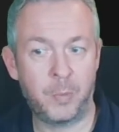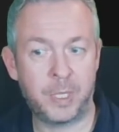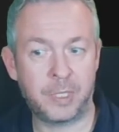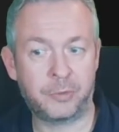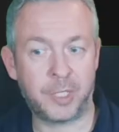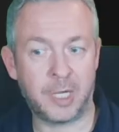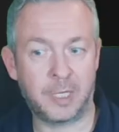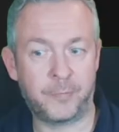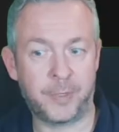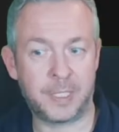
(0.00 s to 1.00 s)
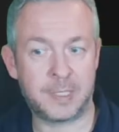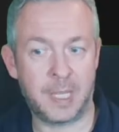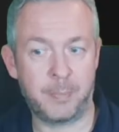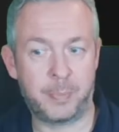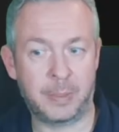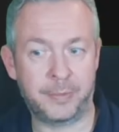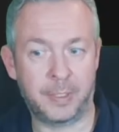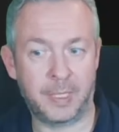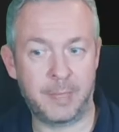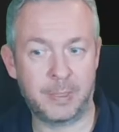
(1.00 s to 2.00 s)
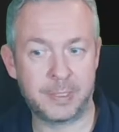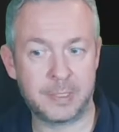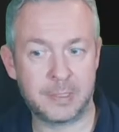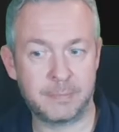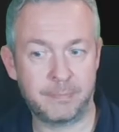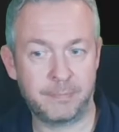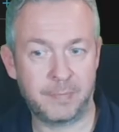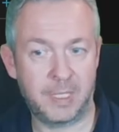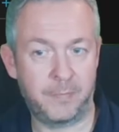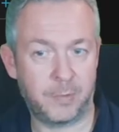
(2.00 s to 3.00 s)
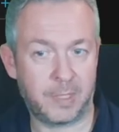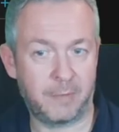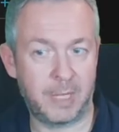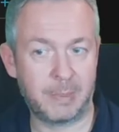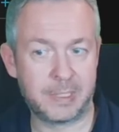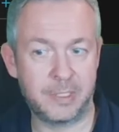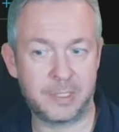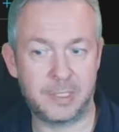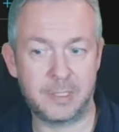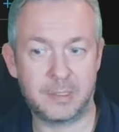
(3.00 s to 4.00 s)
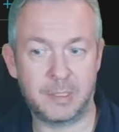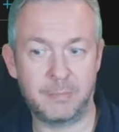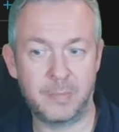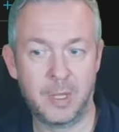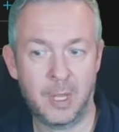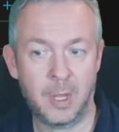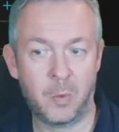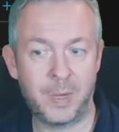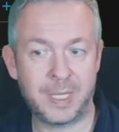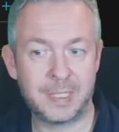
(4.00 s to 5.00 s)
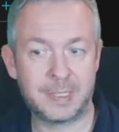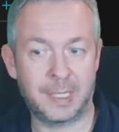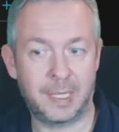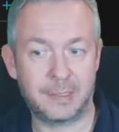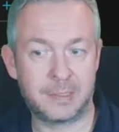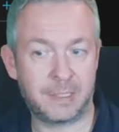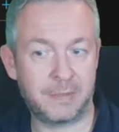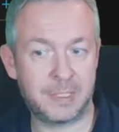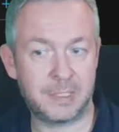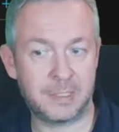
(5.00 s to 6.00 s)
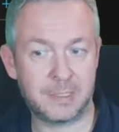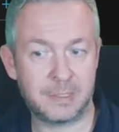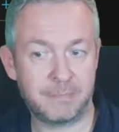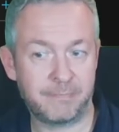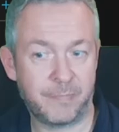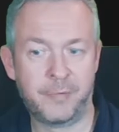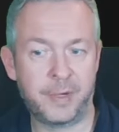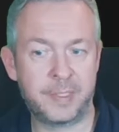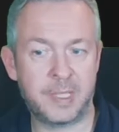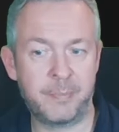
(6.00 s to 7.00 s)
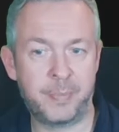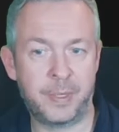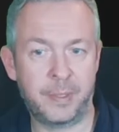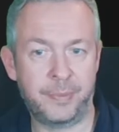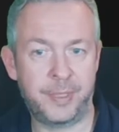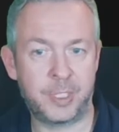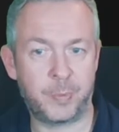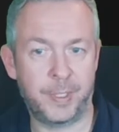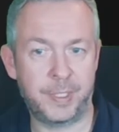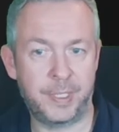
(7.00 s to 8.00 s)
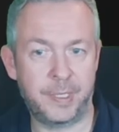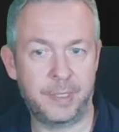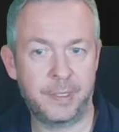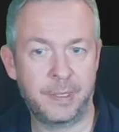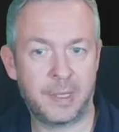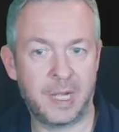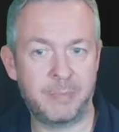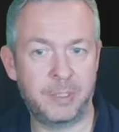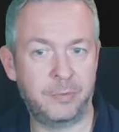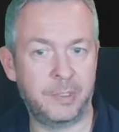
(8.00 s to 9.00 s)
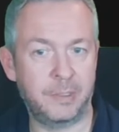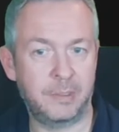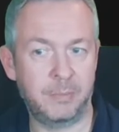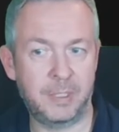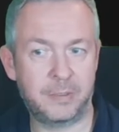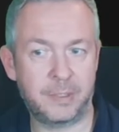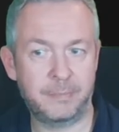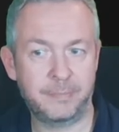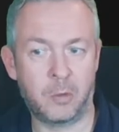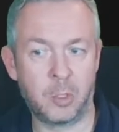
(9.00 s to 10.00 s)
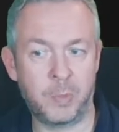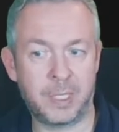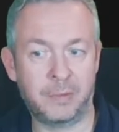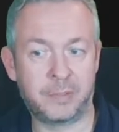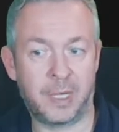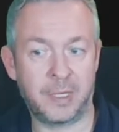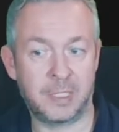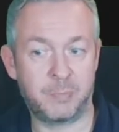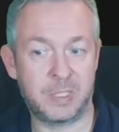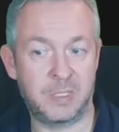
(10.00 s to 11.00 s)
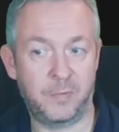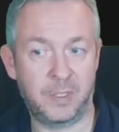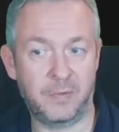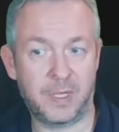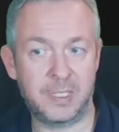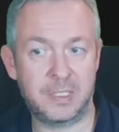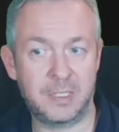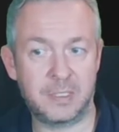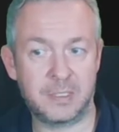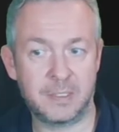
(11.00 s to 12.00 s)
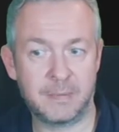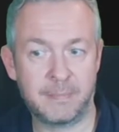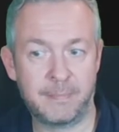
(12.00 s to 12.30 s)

We can target for example the labels, if you have labels in your system, we can select services, for example, this one here, calibrate utility meter, or we can target specific devices,